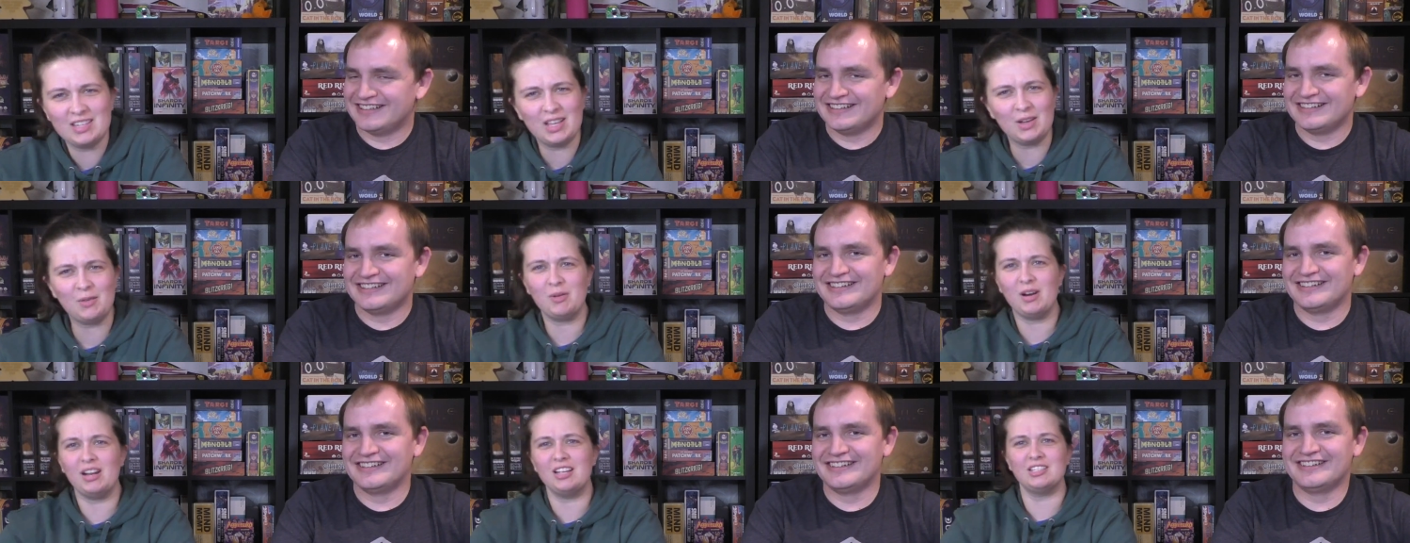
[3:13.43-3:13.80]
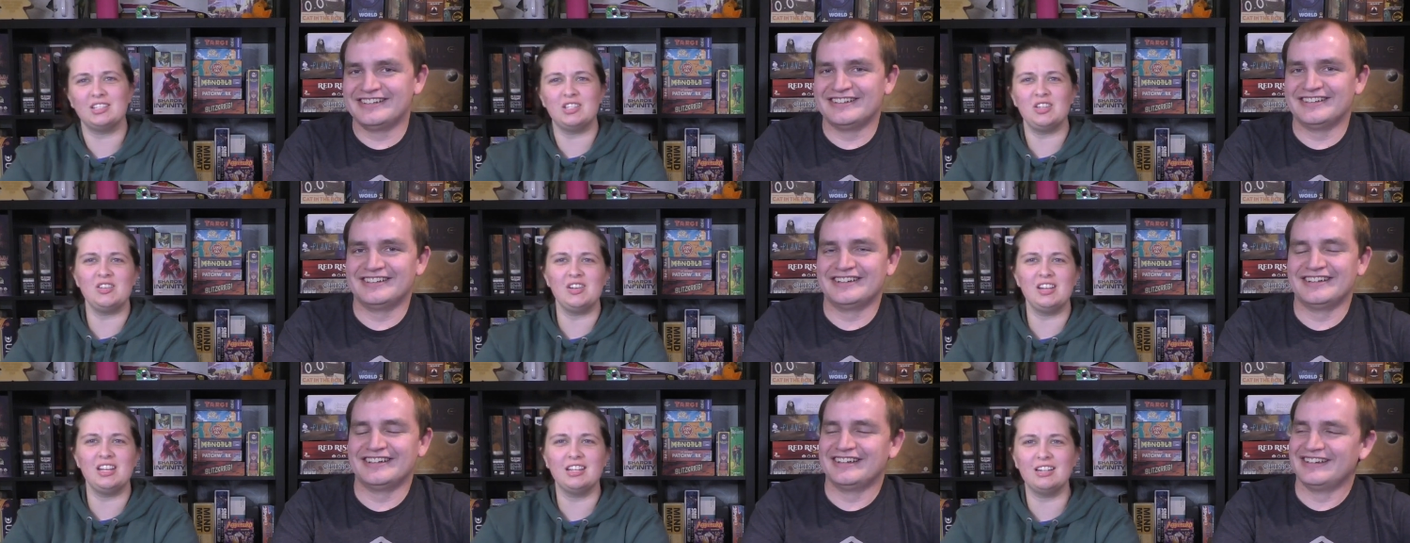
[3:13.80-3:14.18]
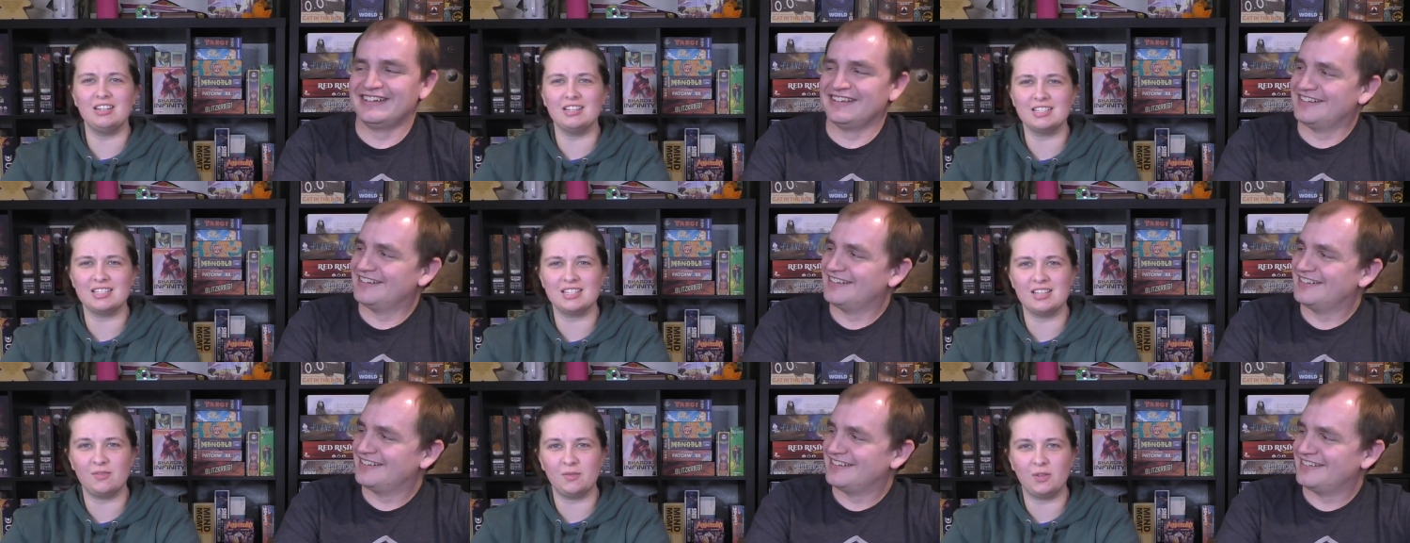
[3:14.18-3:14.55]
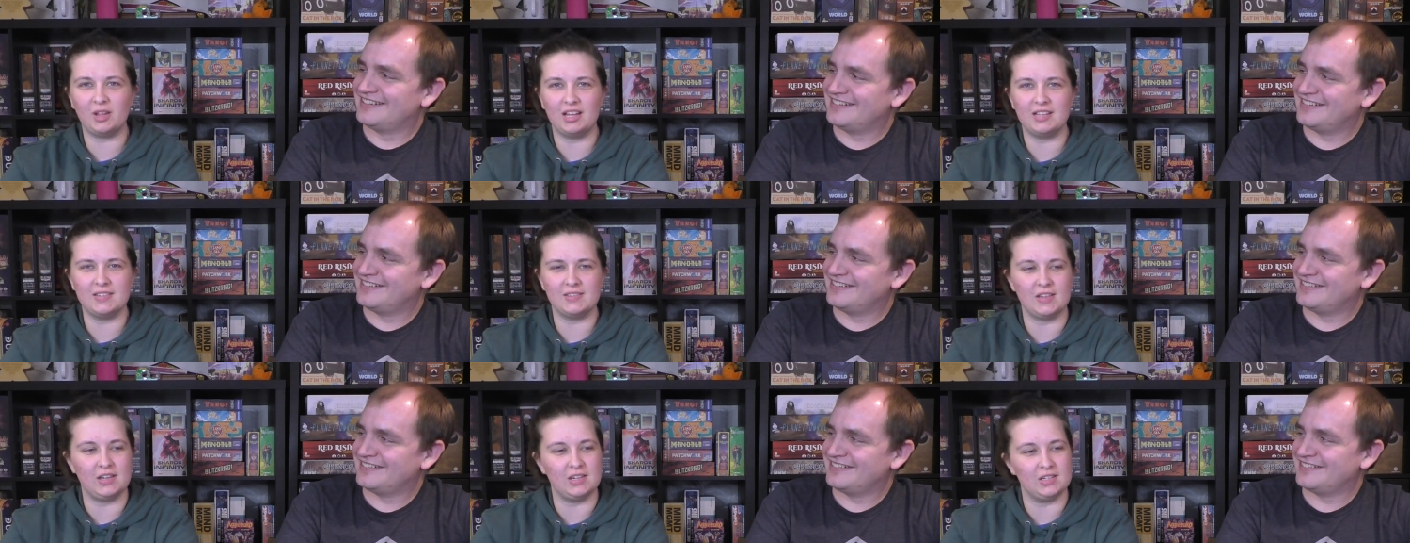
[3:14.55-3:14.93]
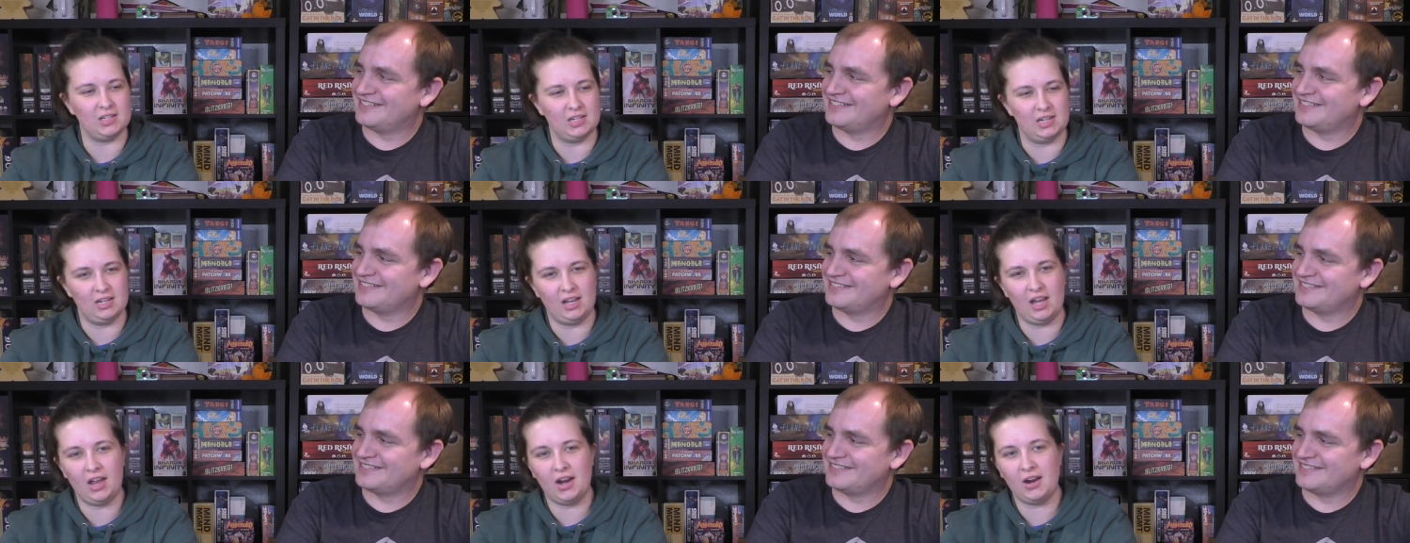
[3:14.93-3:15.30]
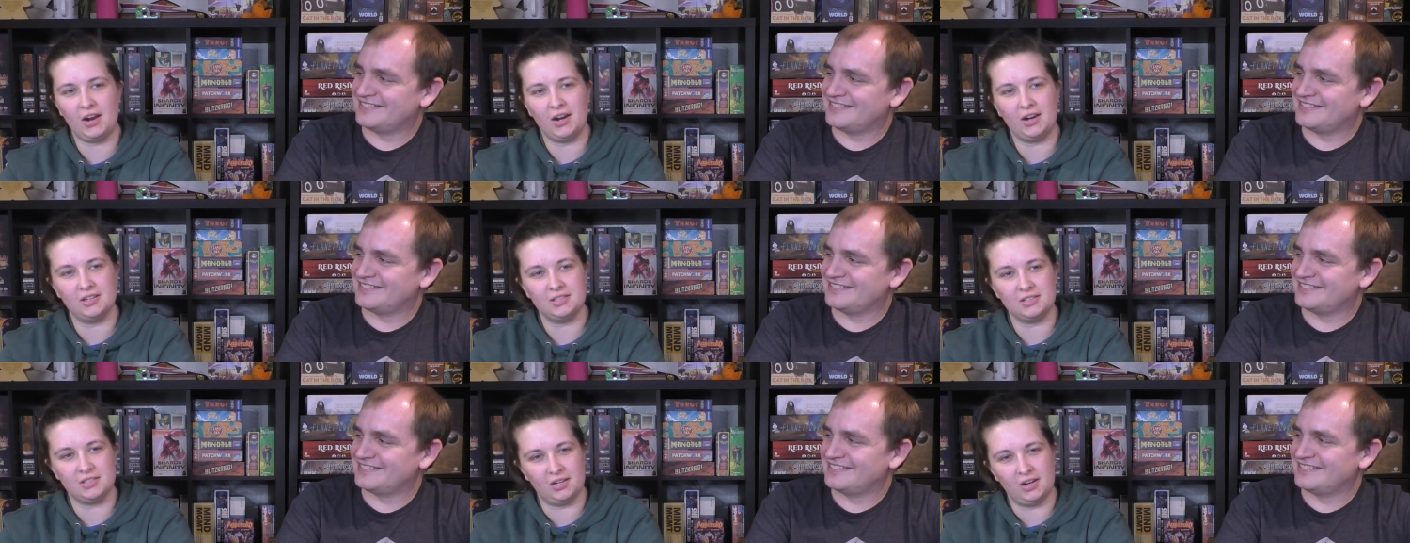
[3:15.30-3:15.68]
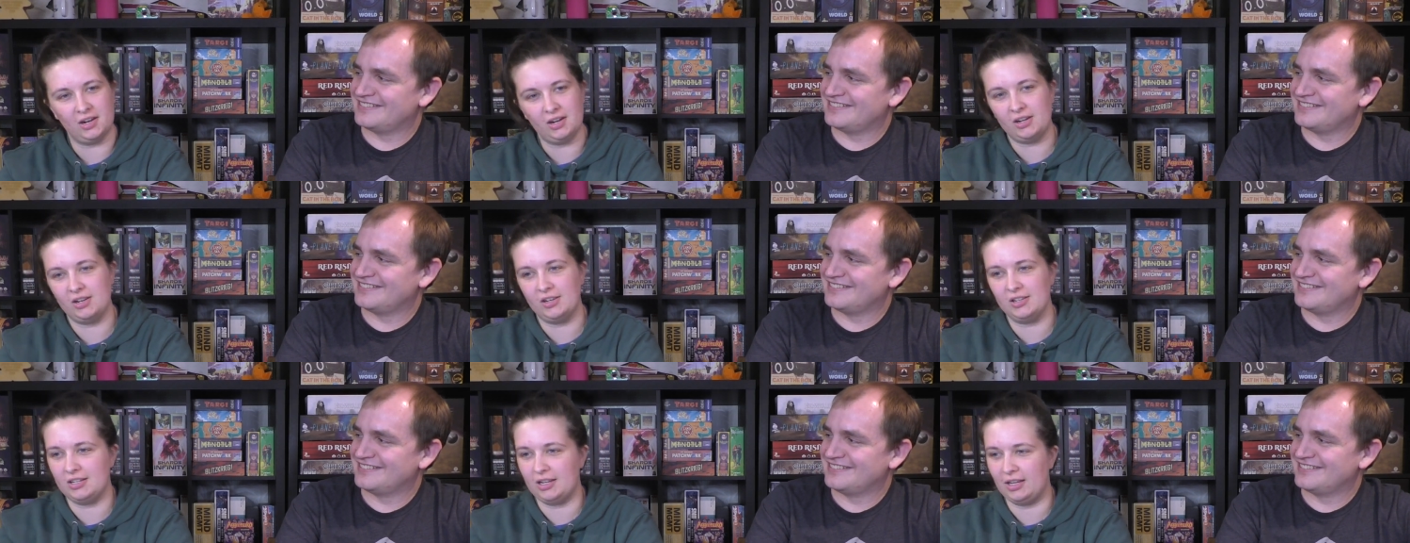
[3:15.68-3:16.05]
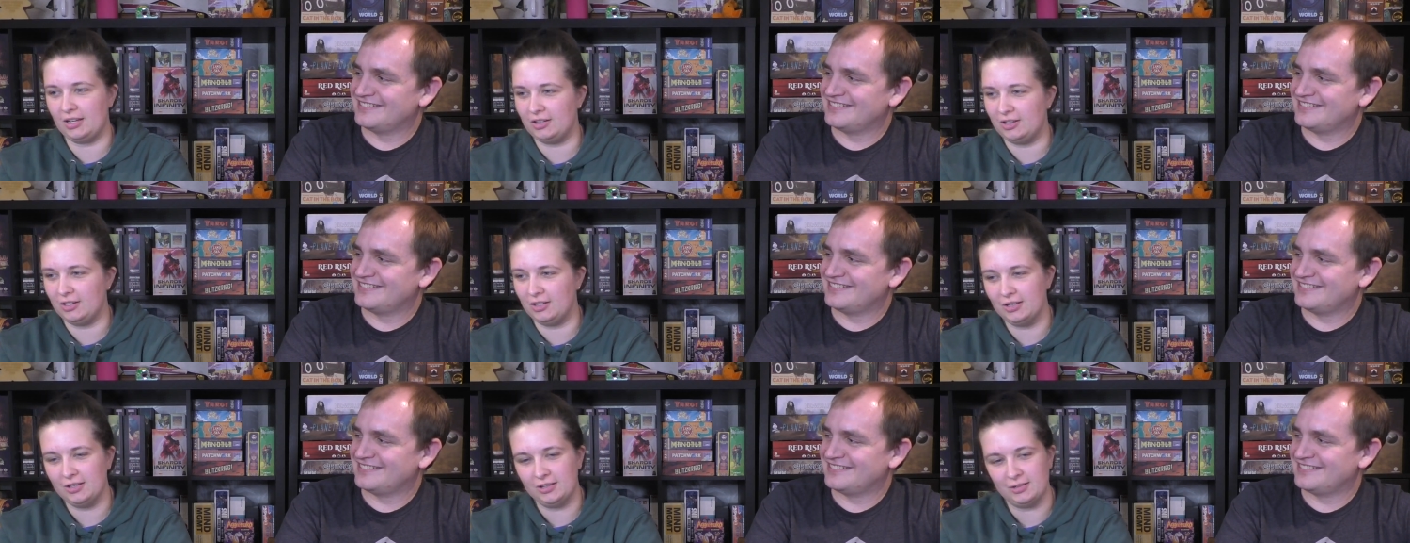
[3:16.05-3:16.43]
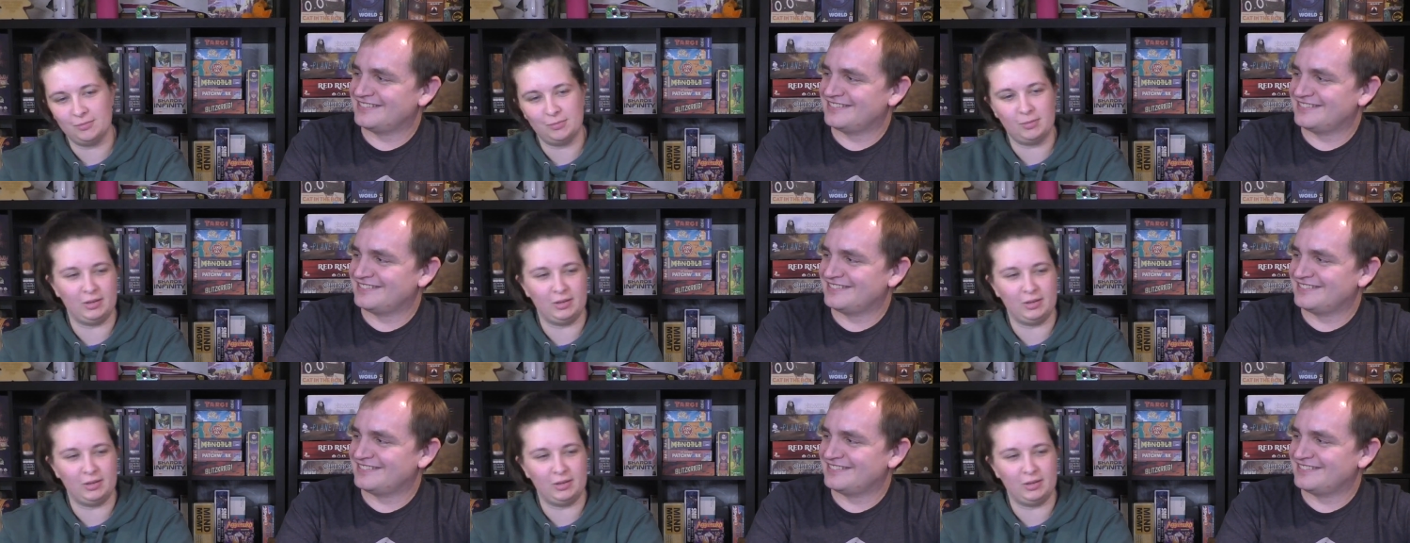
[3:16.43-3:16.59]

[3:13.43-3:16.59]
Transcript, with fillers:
Speaker 1: I was like, what else do you need in a civilization? You got arts and architecture,